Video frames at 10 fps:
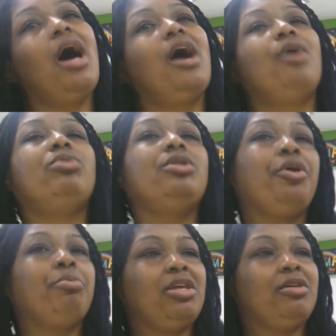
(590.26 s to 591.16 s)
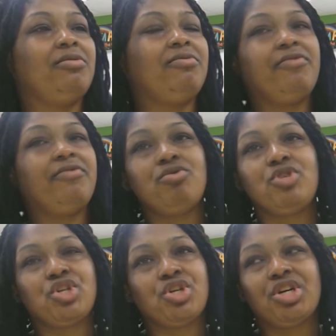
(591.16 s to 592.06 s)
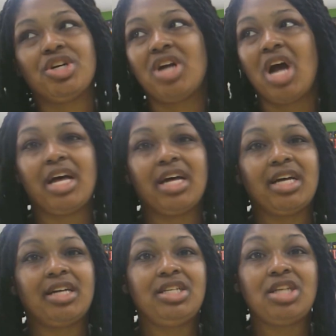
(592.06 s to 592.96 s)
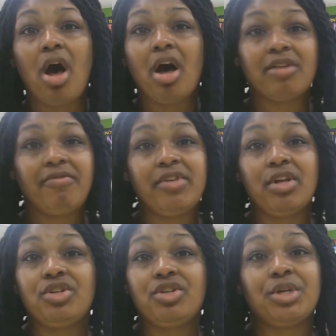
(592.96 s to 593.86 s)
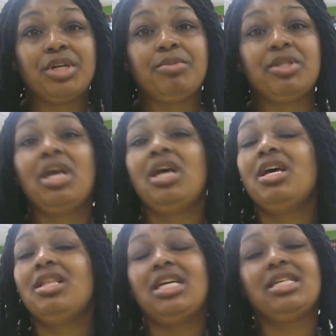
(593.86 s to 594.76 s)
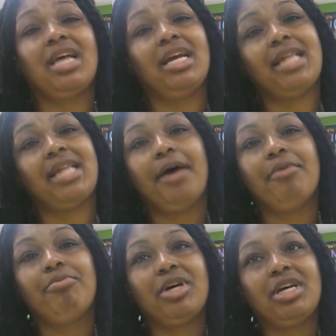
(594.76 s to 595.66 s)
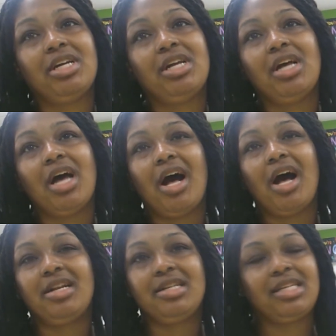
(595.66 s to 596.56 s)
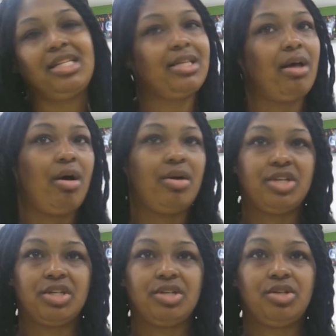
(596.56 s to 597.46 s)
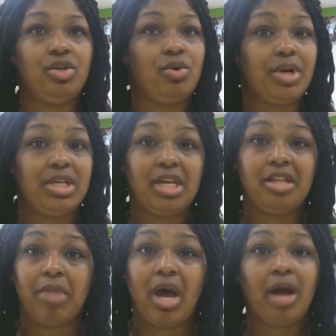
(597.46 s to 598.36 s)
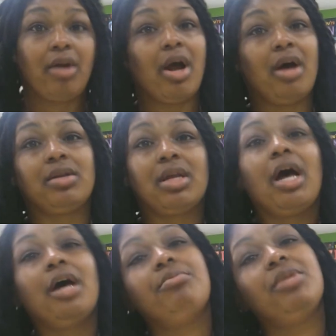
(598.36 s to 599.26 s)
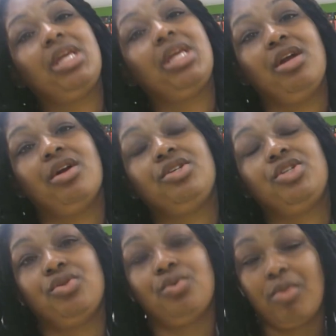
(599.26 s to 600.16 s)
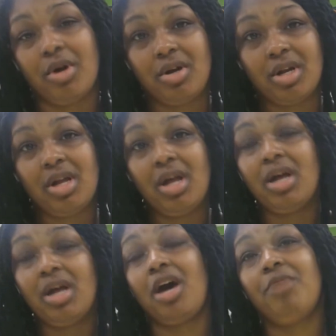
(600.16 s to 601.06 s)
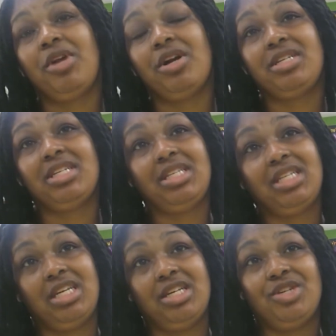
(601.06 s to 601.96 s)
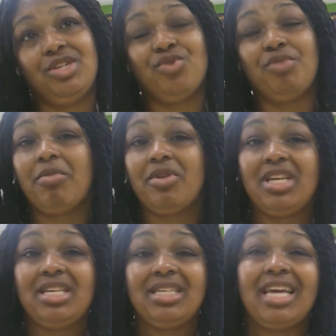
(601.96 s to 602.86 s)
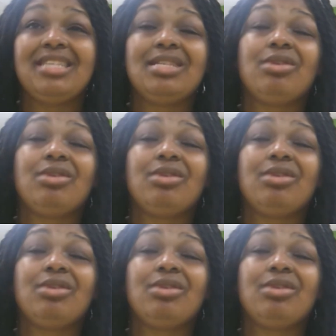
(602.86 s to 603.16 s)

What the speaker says: will there be future TaLK field trips, things like that. But honestly, that's all just noise in the background. Come here to work. Come here to teach. Remember, these kids are